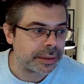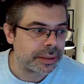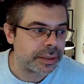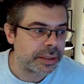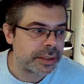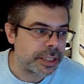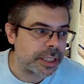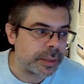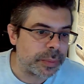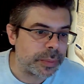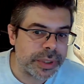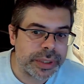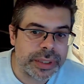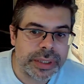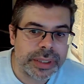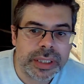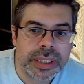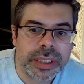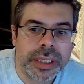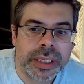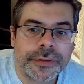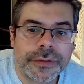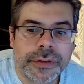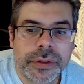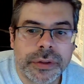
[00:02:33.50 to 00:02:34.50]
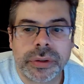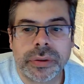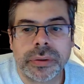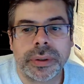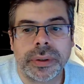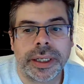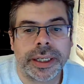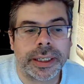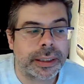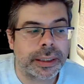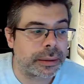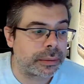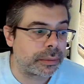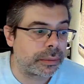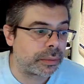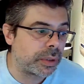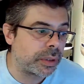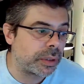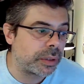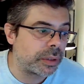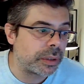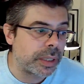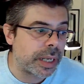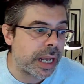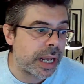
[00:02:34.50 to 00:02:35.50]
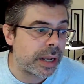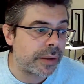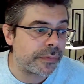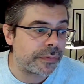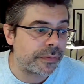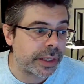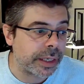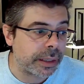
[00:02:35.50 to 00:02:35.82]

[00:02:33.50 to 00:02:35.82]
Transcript: some of the stuff too, like you have